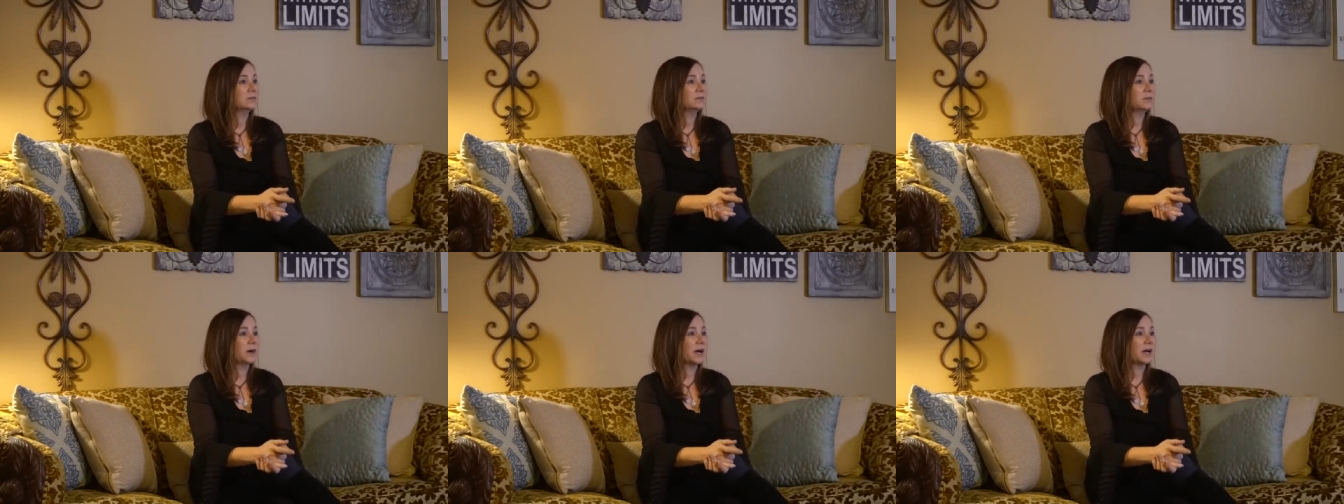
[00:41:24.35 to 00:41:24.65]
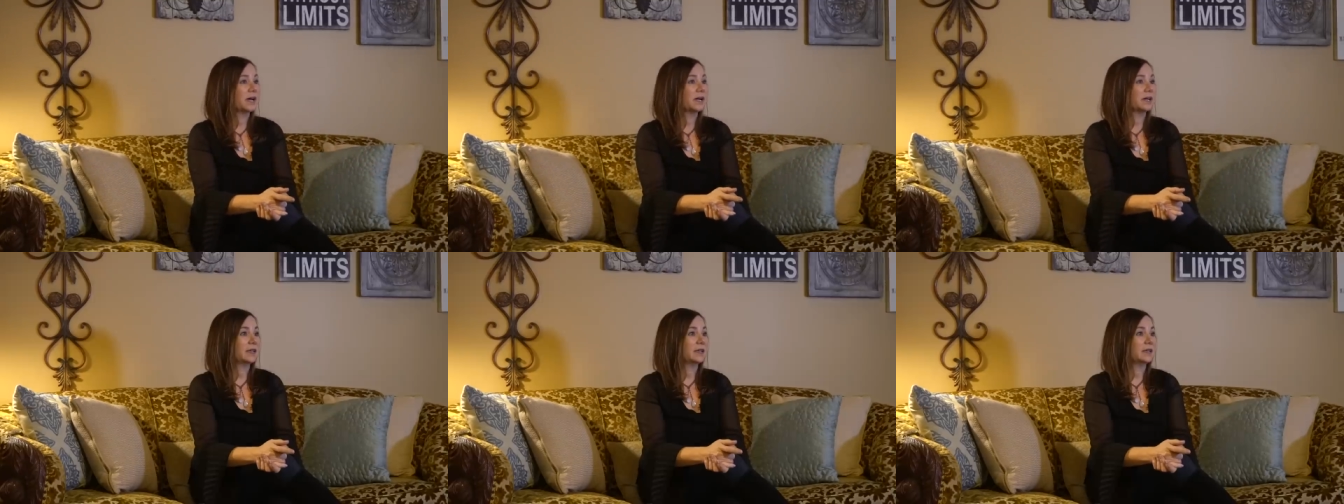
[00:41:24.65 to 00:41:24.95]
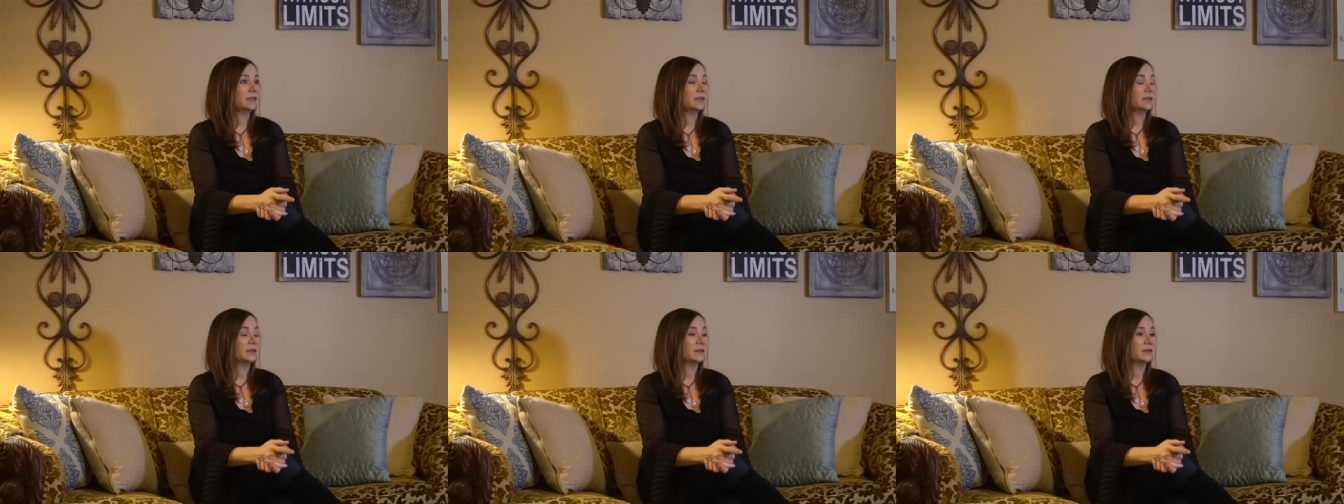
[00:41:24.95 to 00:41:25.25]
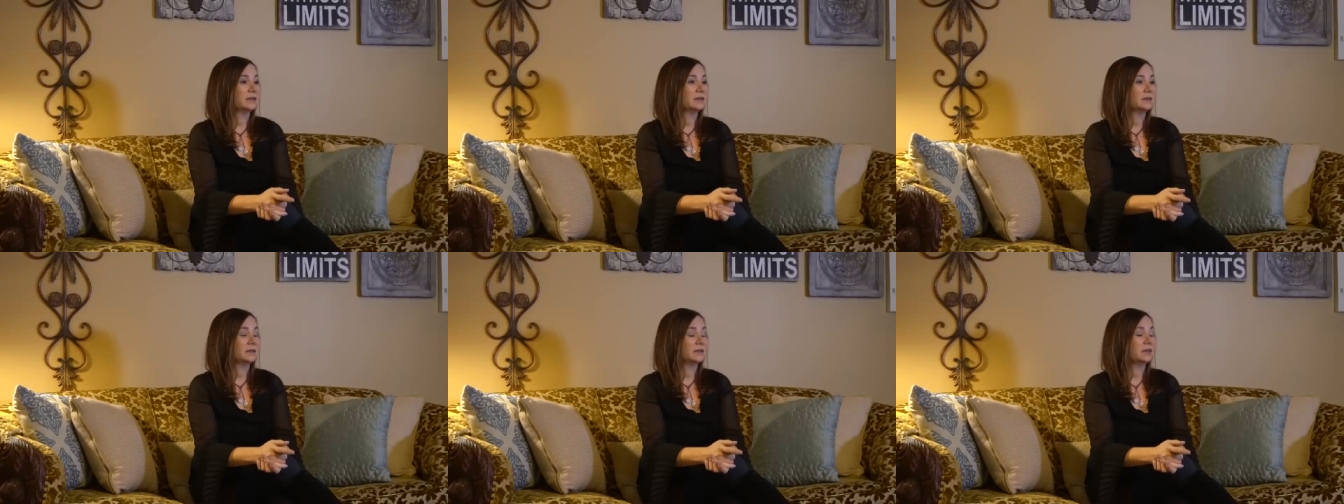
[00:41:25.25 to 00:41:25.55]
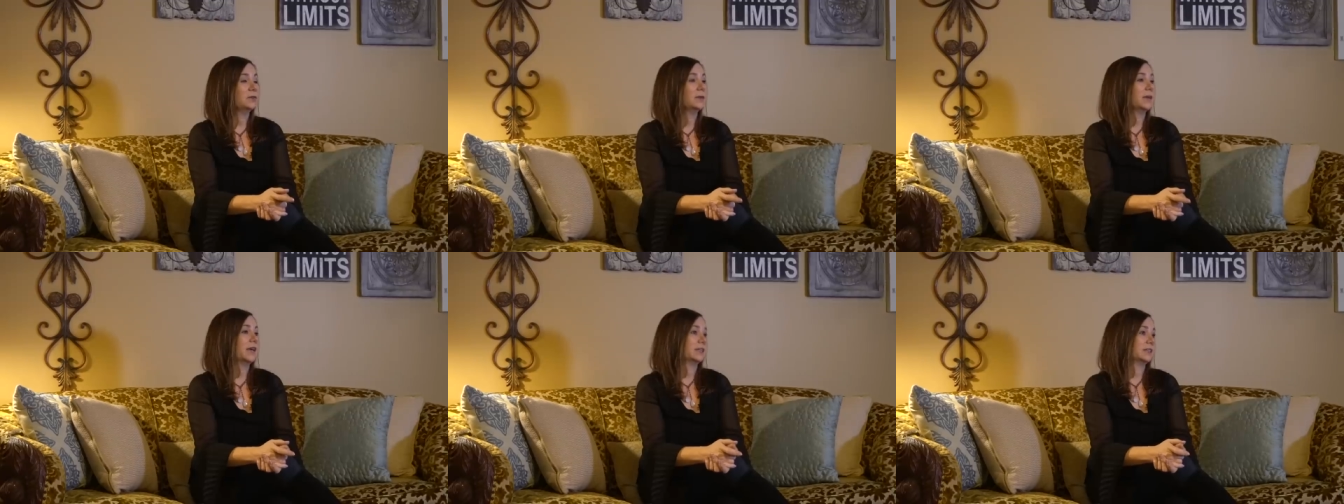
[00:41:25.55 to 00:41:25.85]
by
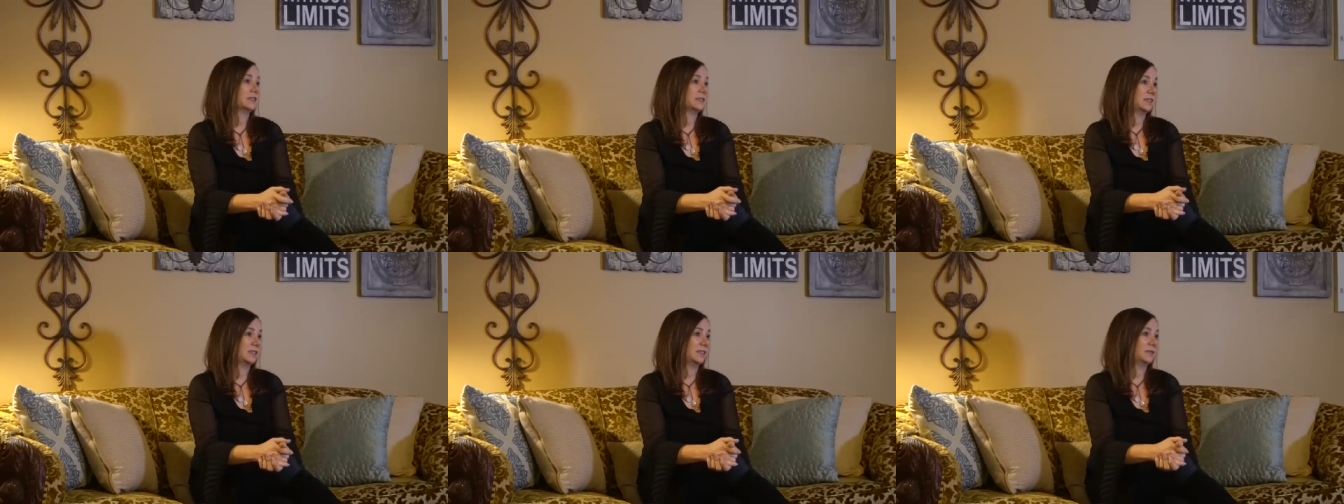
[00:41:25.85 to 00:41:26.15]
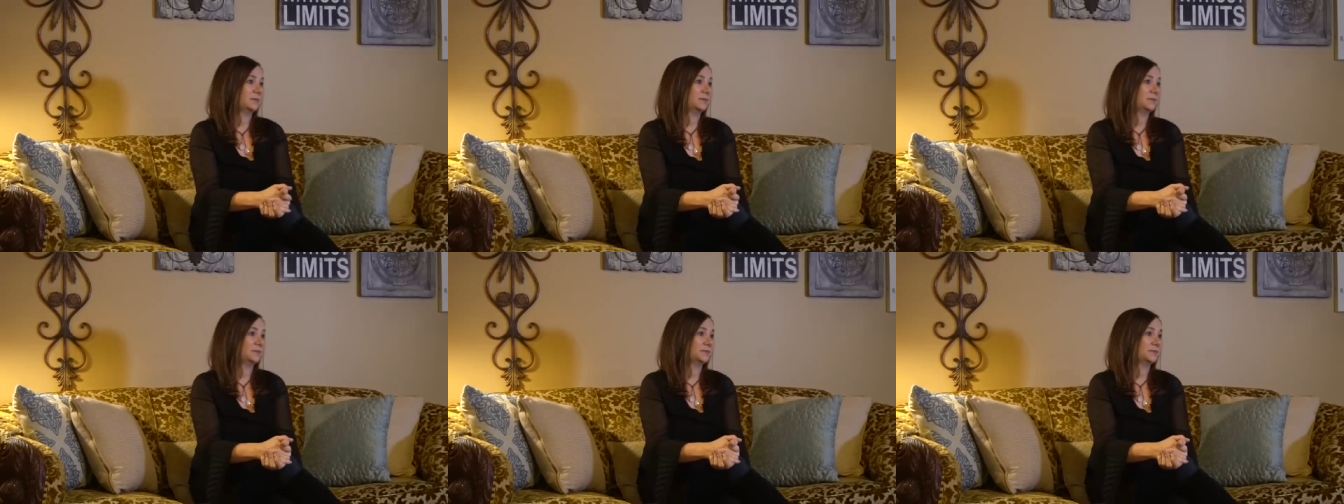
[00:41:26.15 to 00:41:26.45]
humanity.